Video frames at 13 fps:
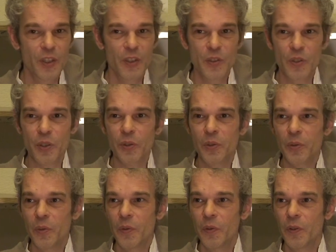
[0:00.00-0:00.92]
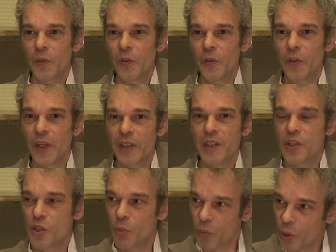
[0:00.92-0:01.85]
So that
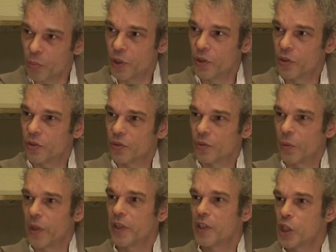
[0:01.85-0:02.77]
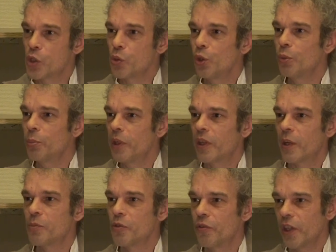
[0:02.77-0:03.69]
is the moment where this rule
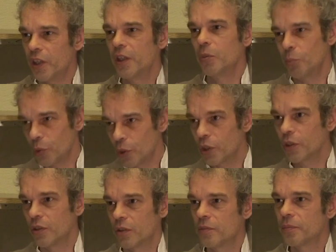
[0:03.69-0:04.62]
becomes very important.